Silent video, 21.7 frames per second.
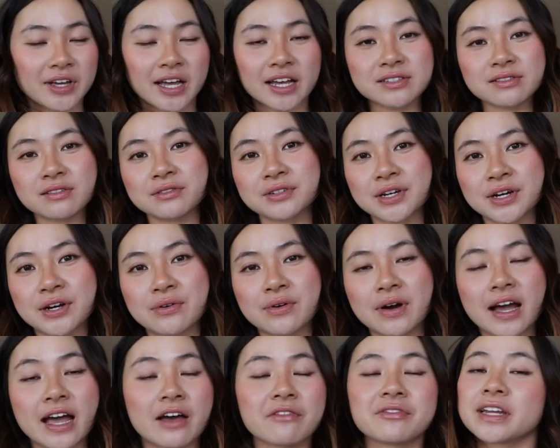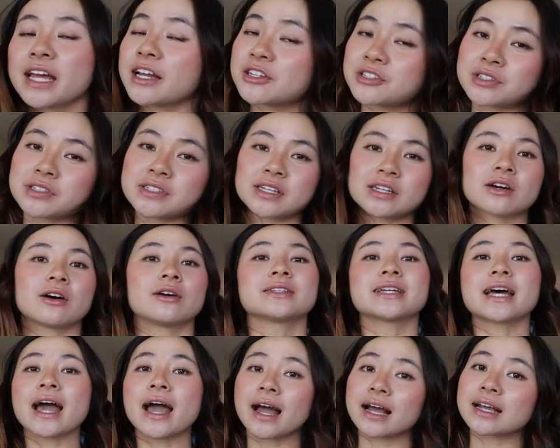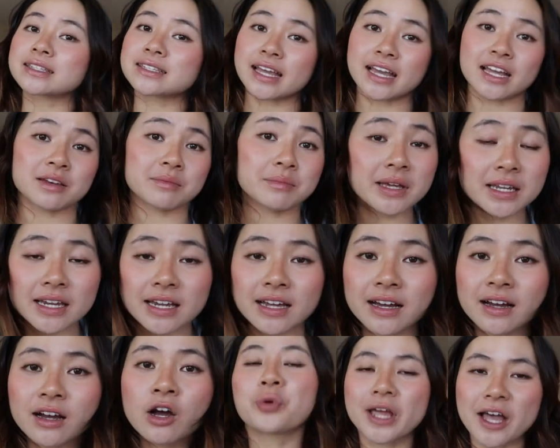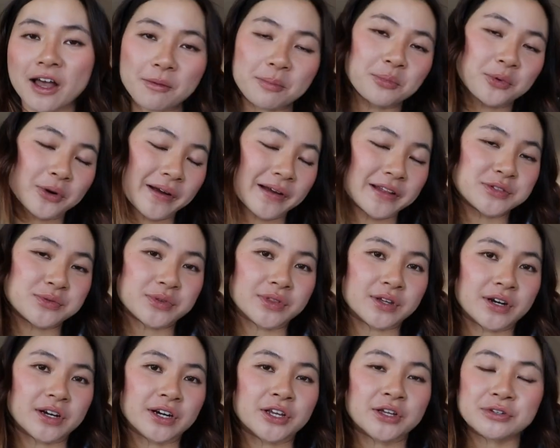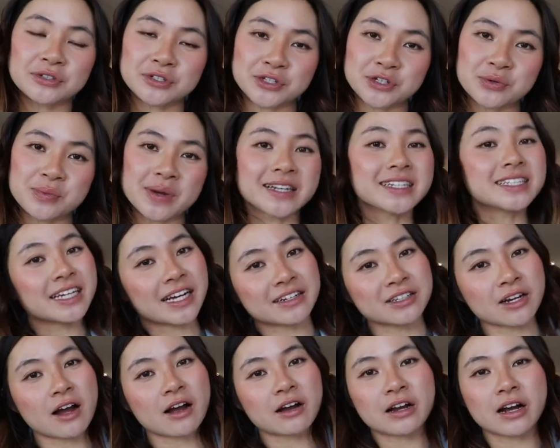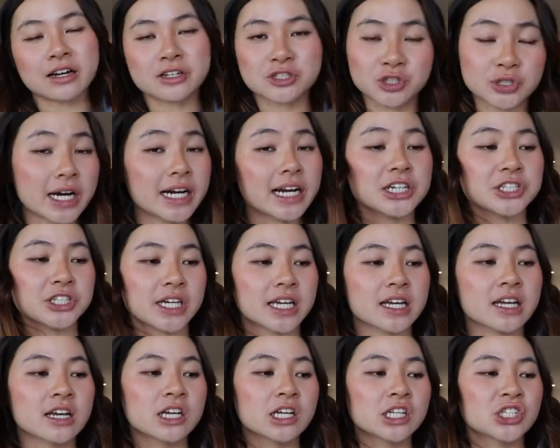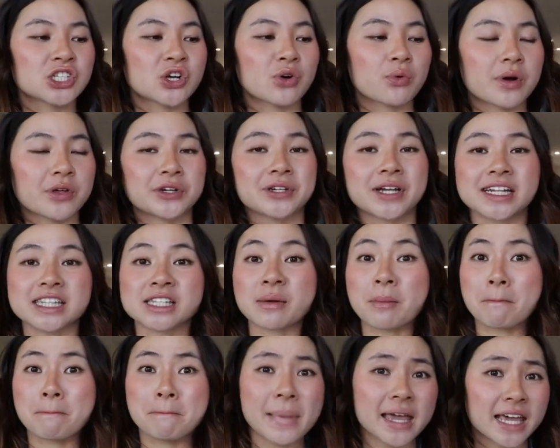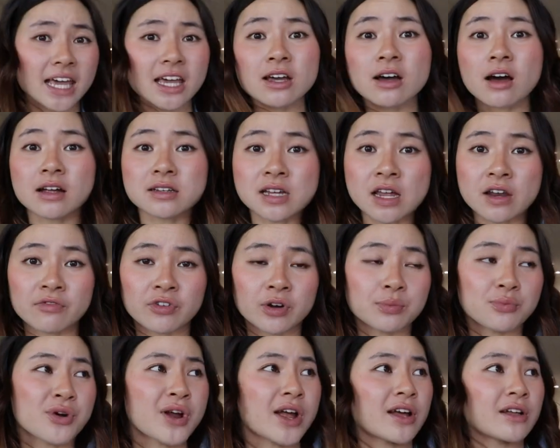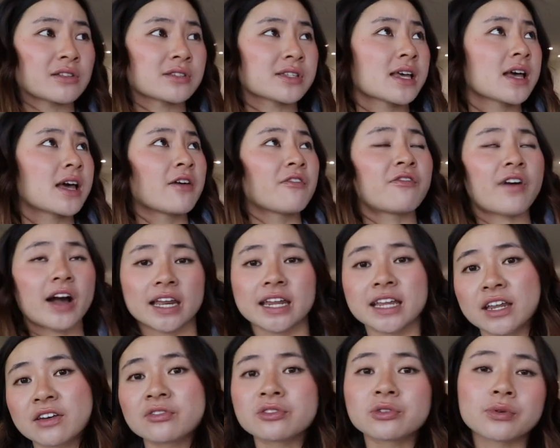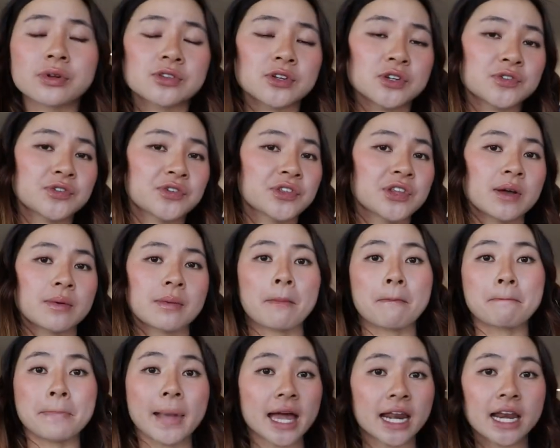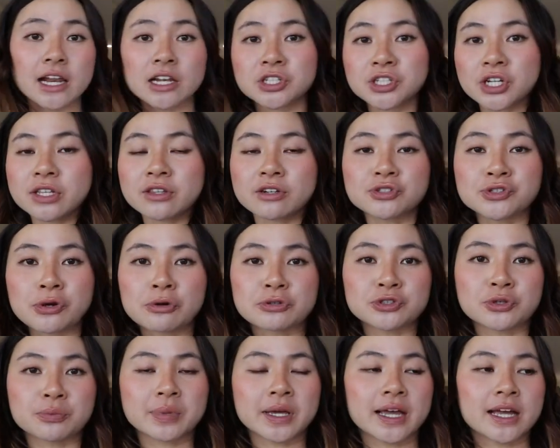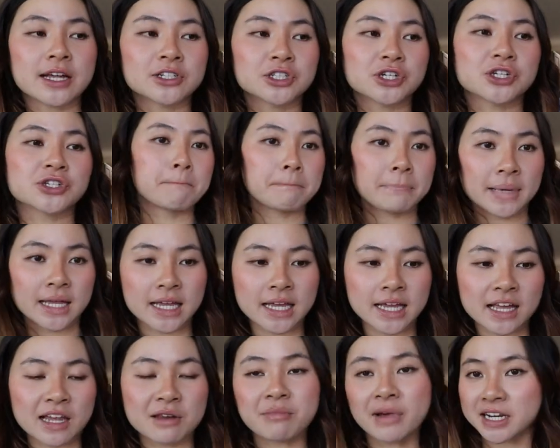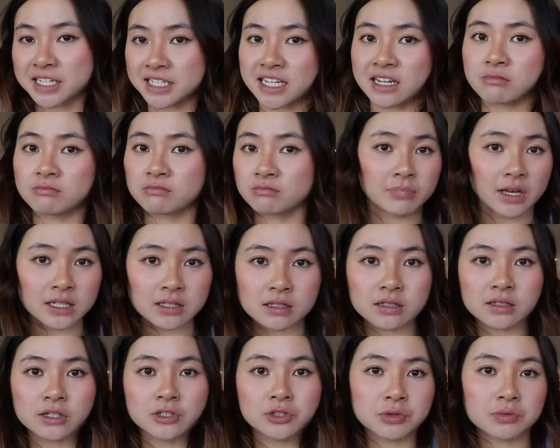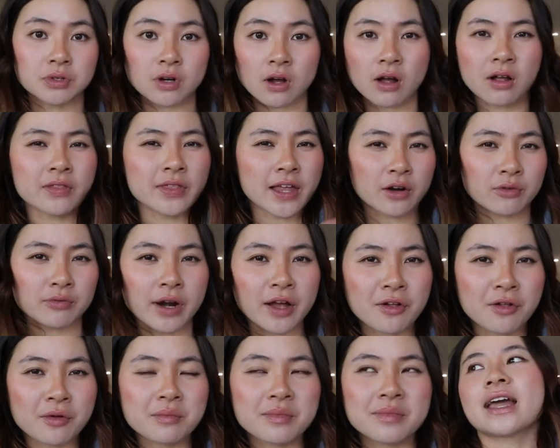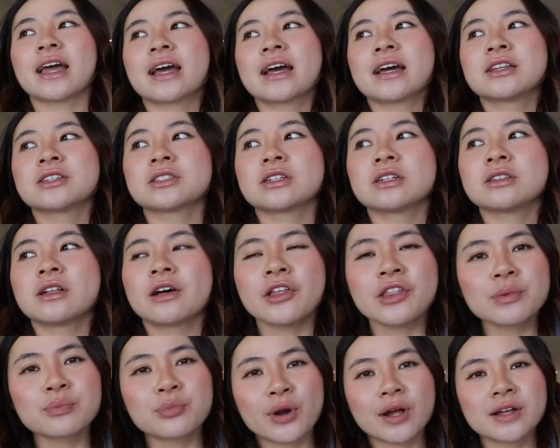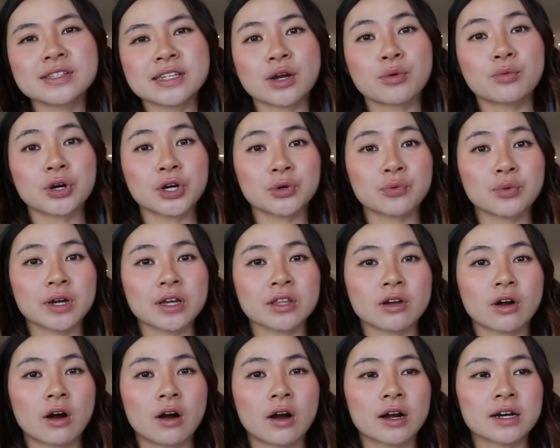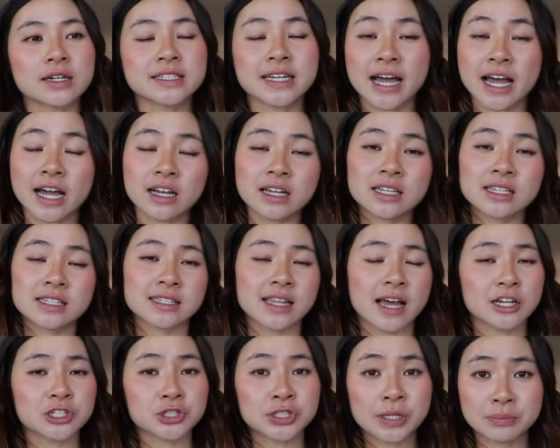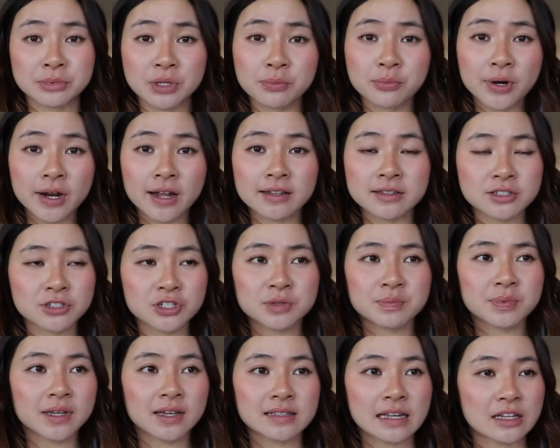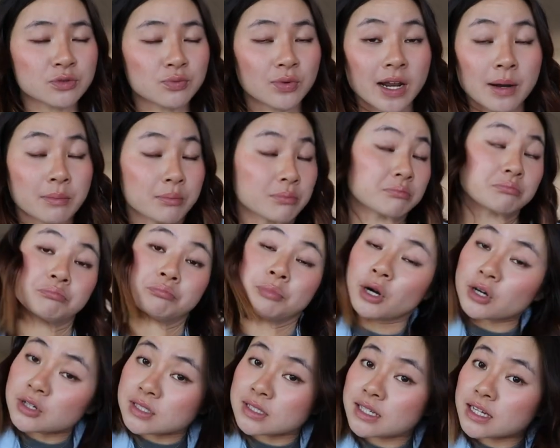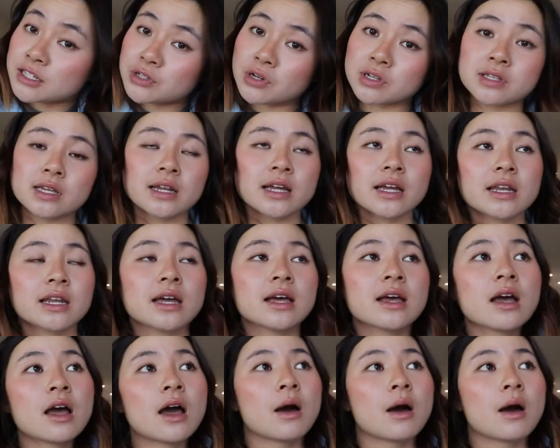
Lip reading: if you guys don't know, I have an agency called X8 Media. We help brands with their YouTube and TikTok strategy. So whether that's making content for brands, finding influencers for them, managing their social pages, me and my team basically do it all in that realm. And a lot of the brands I work with are tech/crypto brands, just because that's what I'm personally interested in.